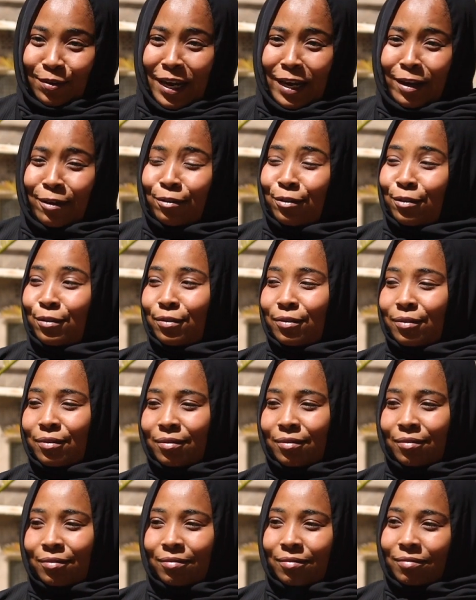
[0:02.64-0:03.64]
I used
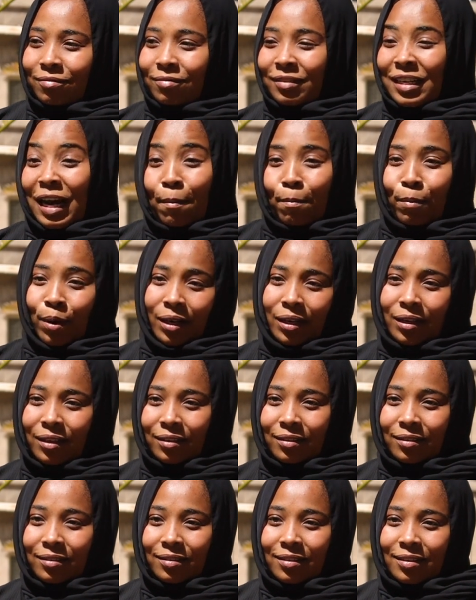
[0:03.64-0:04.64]
to gamble,
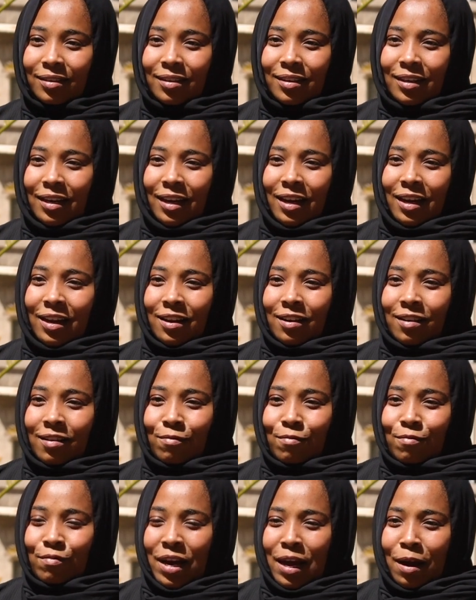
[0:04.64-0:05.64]

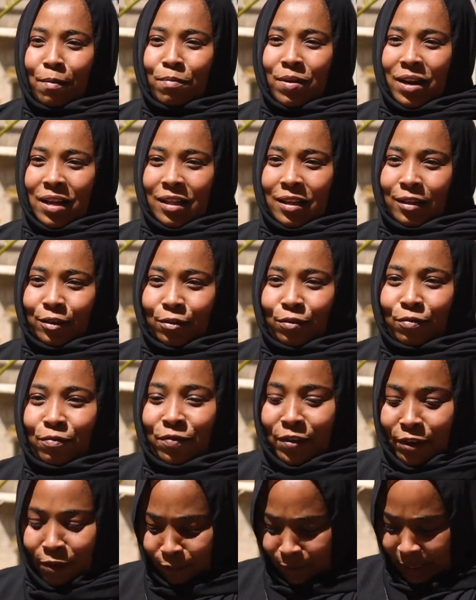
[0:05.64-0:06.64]
and where a brother could
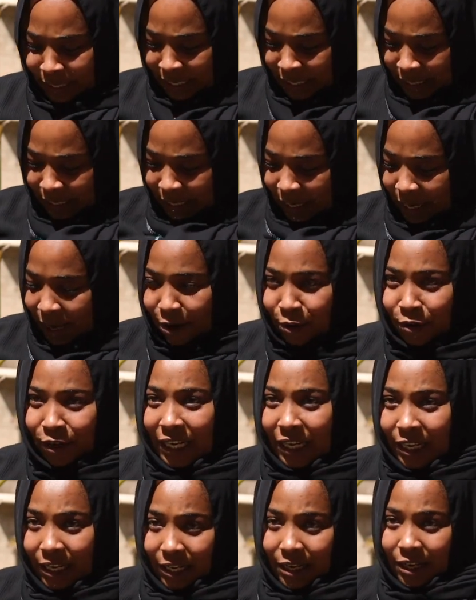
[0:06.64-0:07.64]
fit me here,
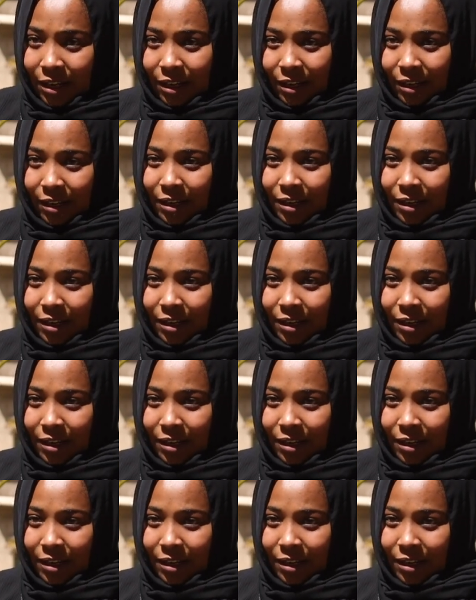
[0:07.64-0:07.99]
only here,